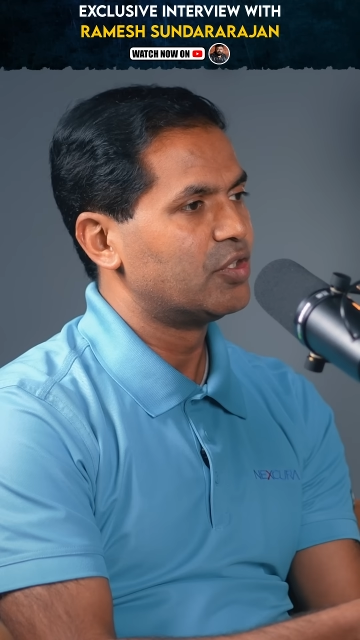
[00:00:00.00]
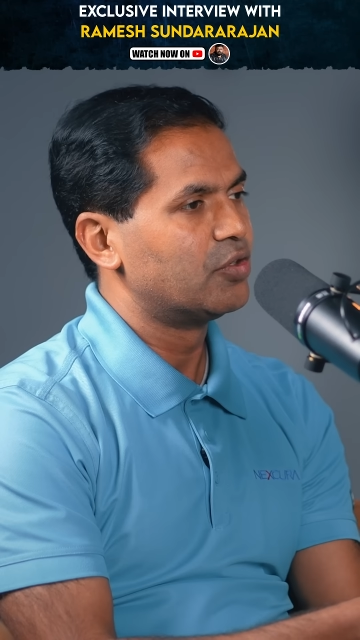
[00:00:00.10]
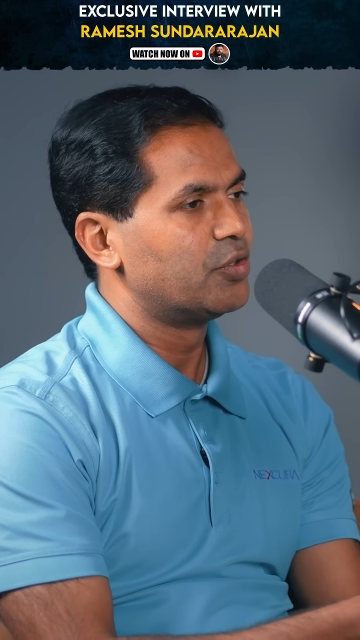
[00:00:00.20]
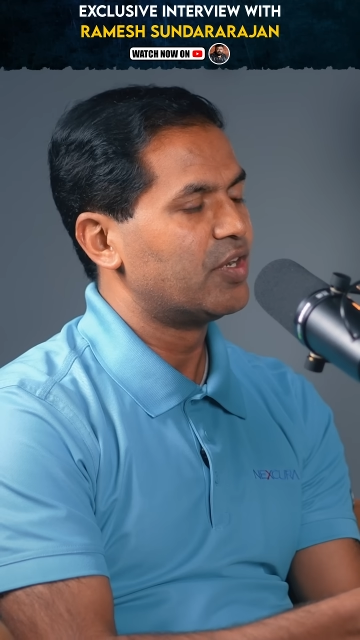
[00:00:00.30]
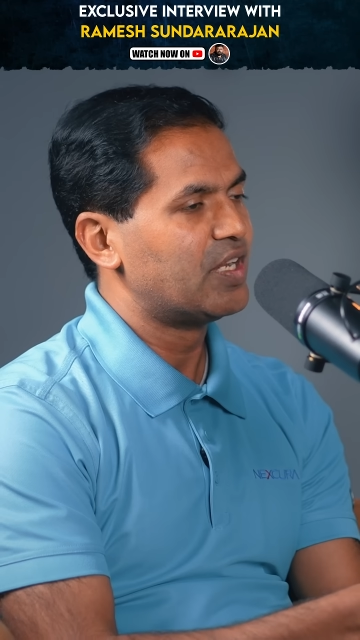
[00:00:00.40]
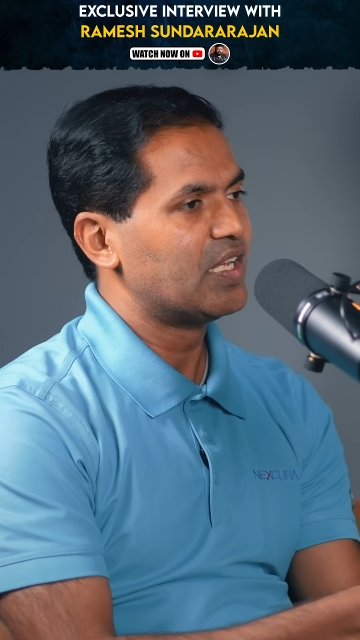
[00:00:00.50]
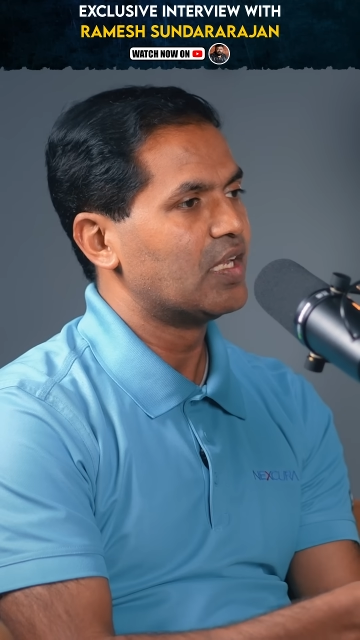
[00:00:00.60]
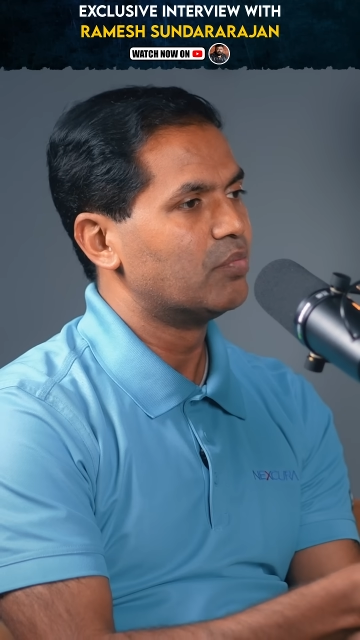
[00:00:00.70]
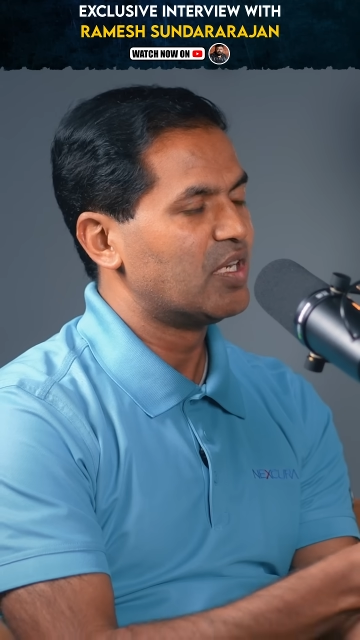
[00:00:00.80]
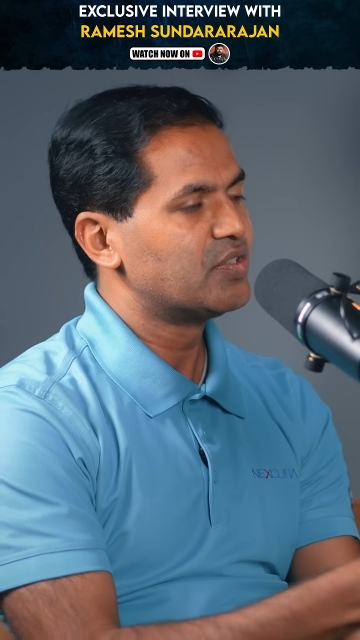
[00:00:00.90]
You know, you're
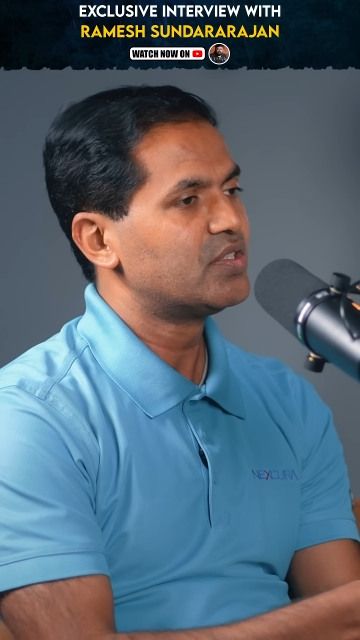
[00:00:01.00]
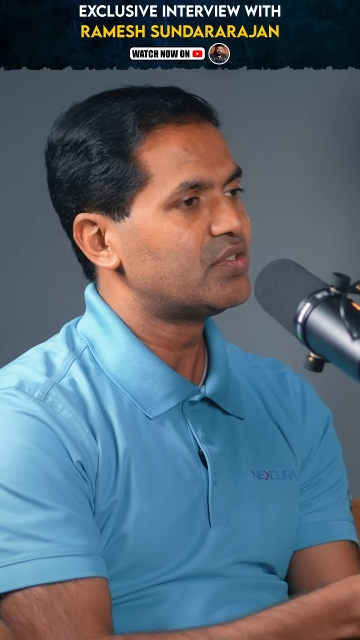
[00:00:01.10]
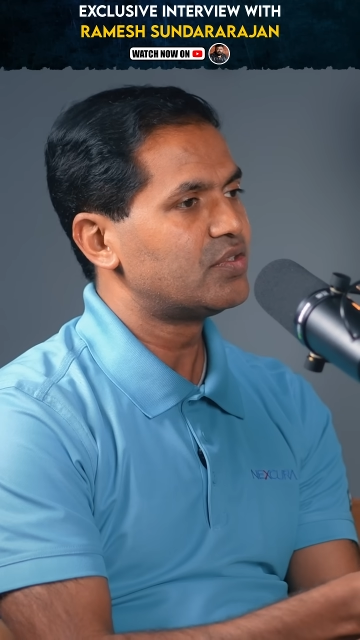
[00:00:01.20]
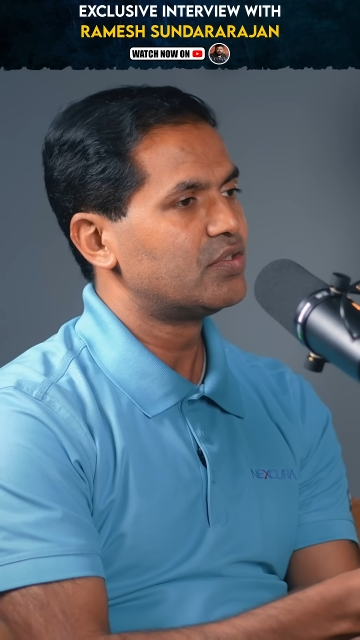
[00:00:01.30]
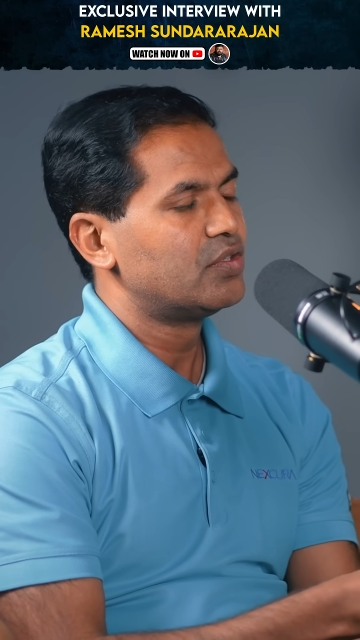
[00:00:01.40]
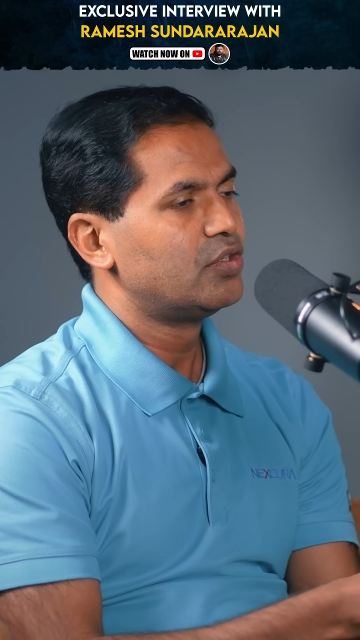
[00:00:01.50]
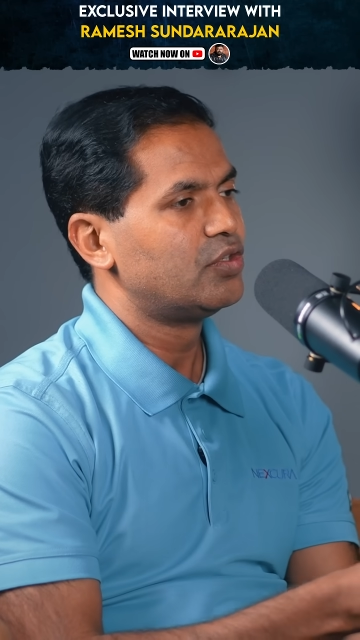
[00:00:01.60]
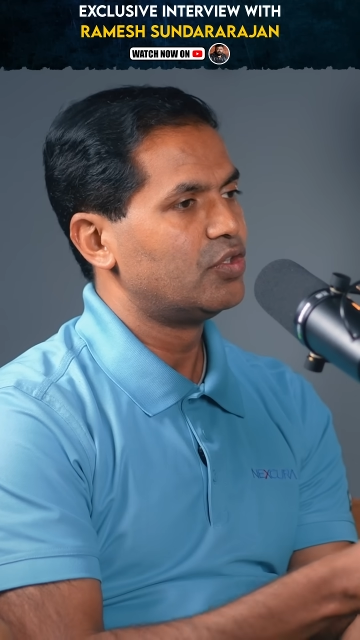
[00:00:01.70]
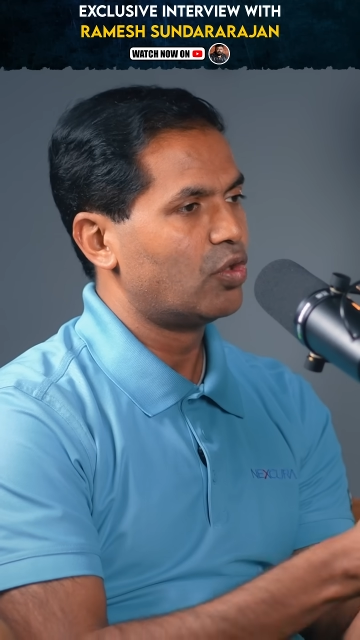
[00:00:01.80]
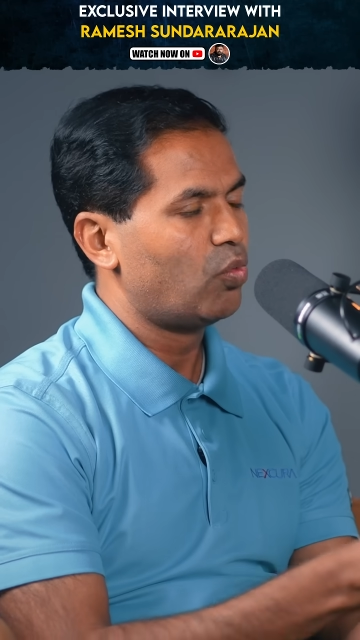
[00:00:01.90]
taking medicines,
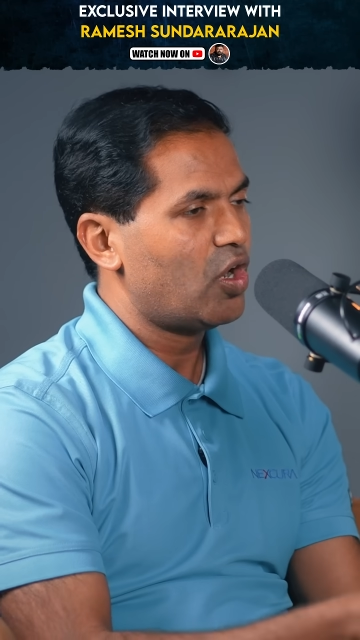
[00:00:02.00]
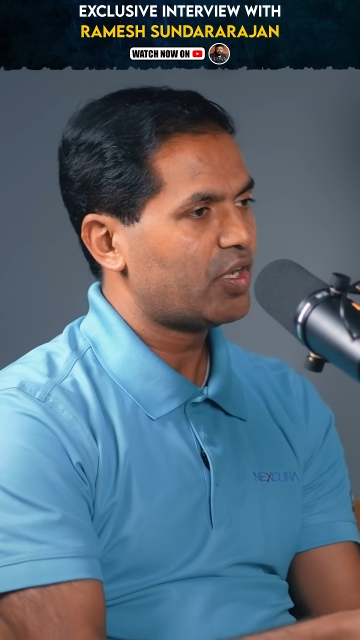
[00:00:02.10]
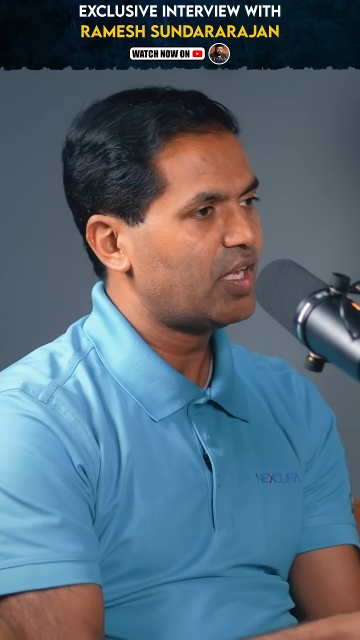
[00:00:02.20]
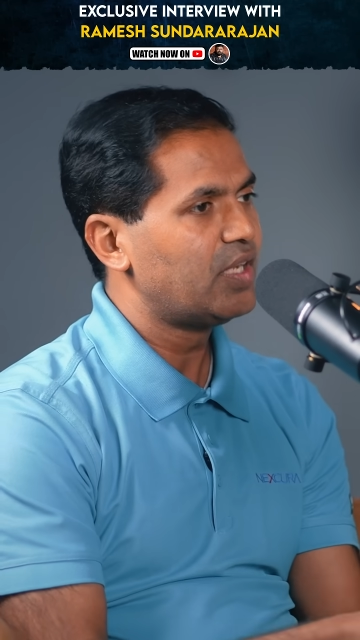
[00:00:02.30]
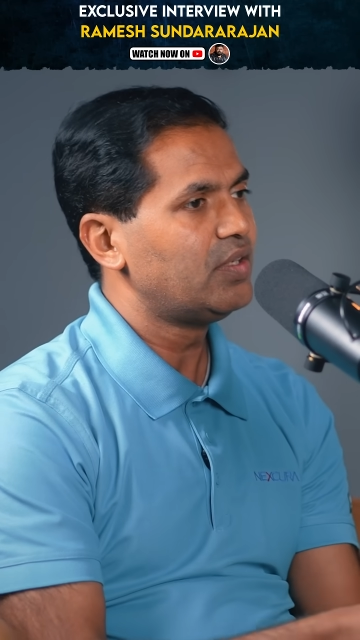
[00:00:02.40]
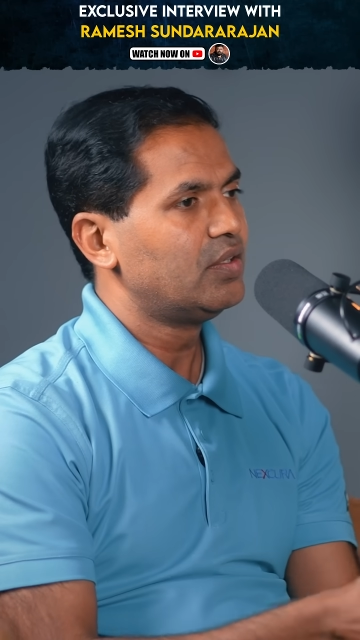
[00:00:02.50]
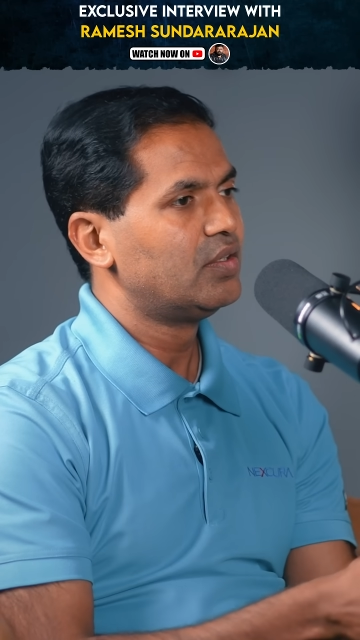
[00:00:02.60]
you're walking,